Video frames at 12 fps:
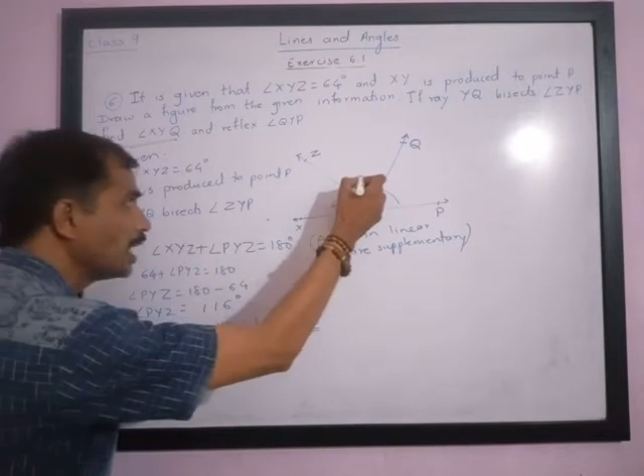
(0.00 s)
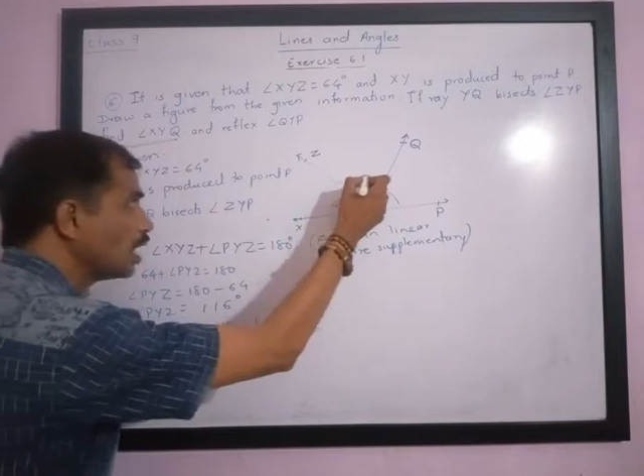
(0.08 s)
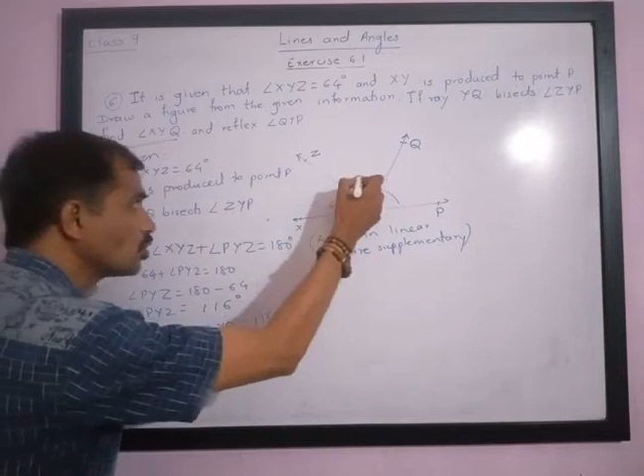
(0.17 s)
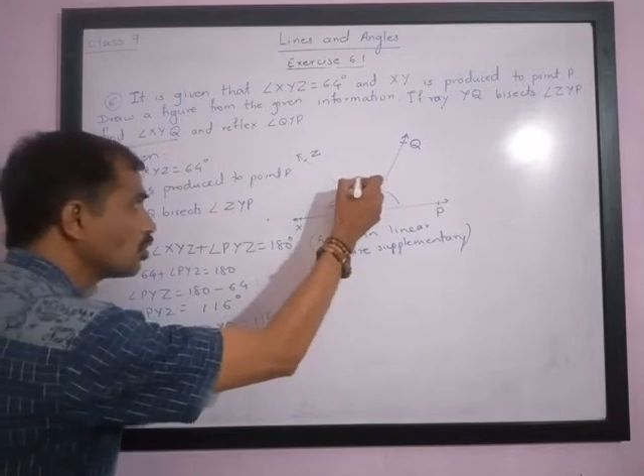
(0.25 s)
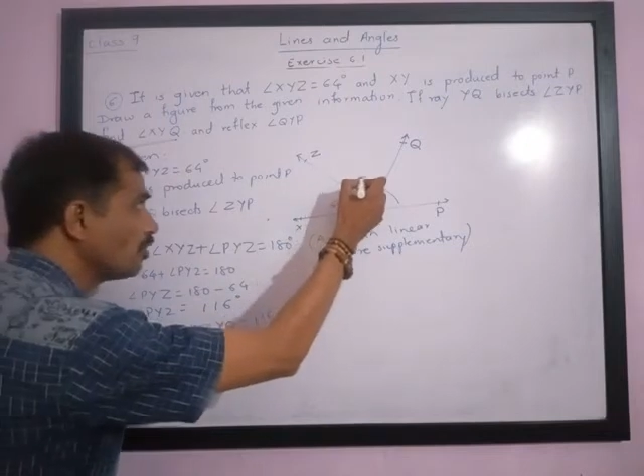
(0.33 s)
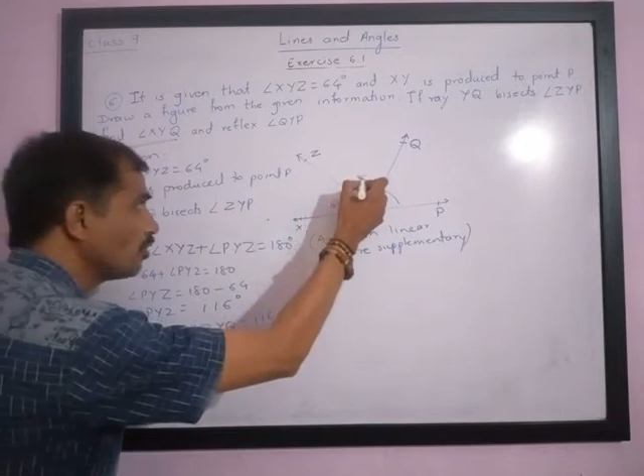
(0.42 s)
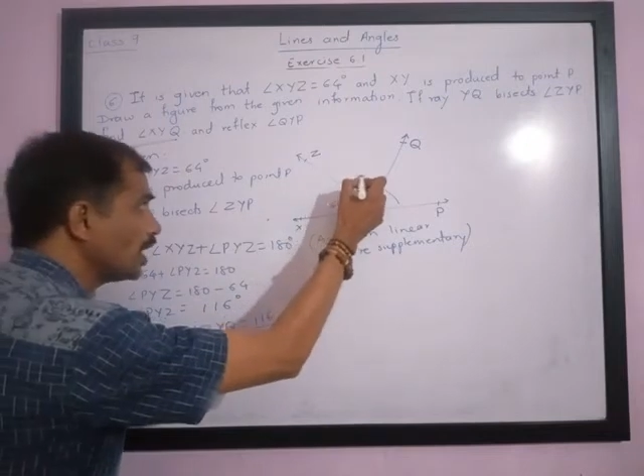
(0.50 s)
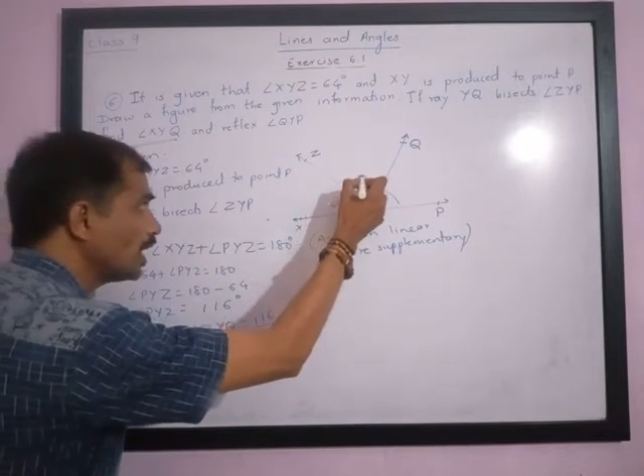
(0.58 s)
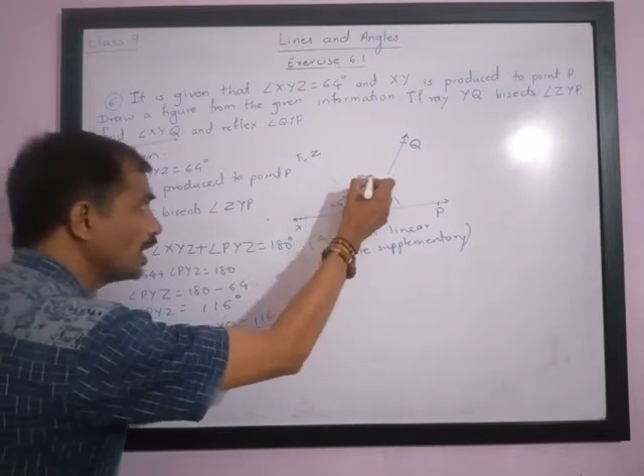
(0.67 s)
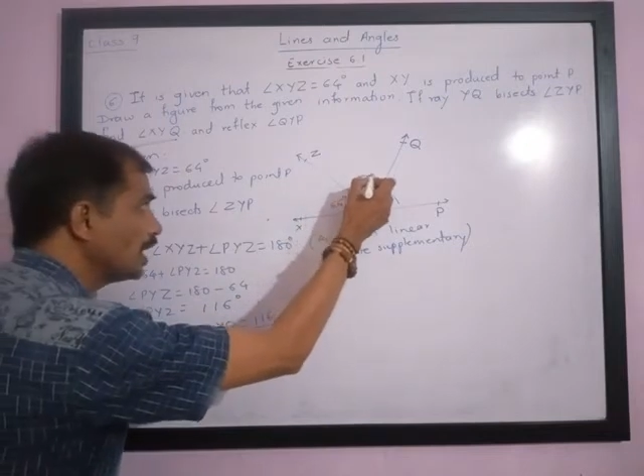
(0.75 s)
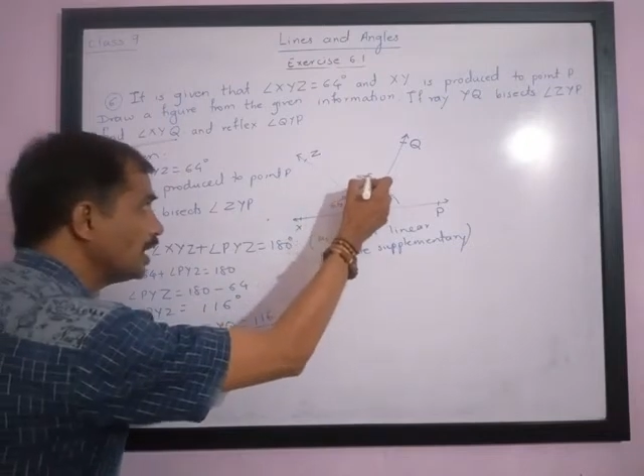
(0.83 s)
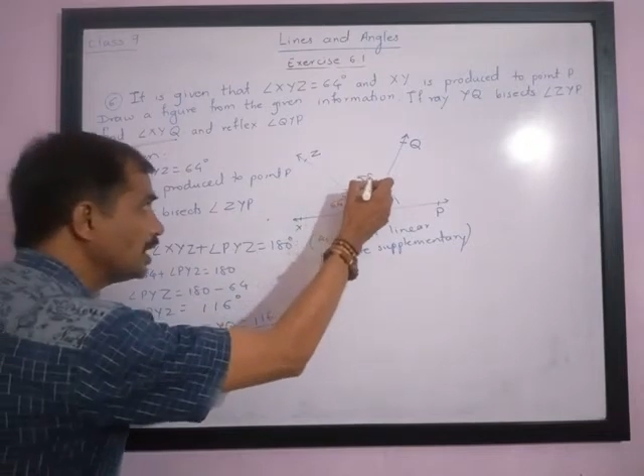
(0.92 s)
also 58
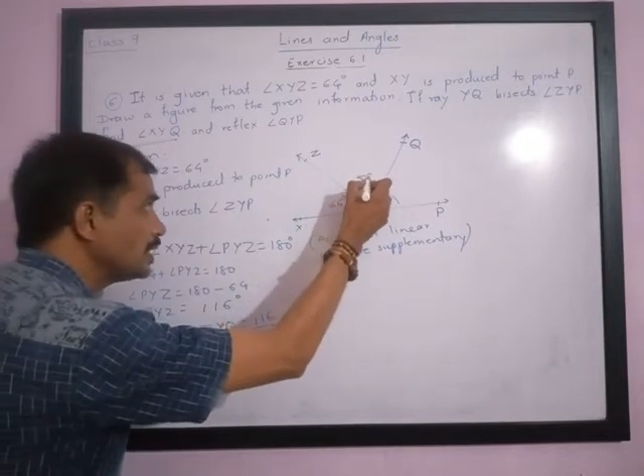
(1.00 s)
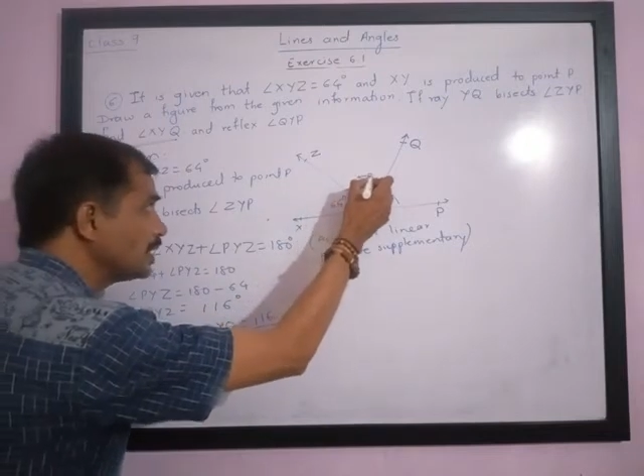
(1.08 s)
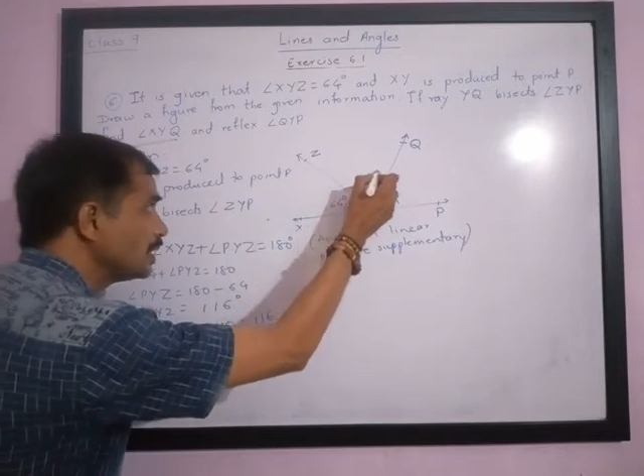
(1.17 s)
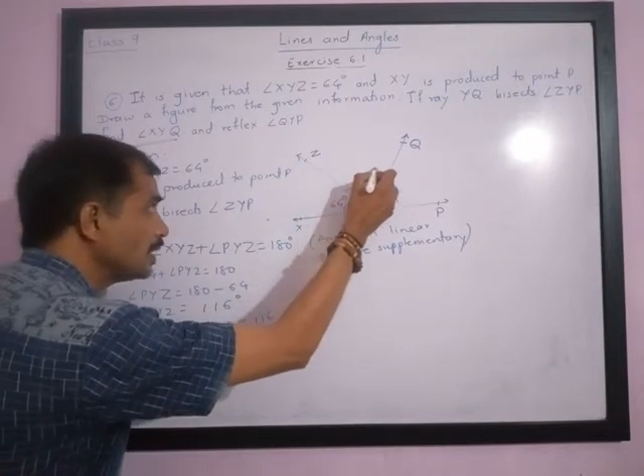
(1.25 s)
degrees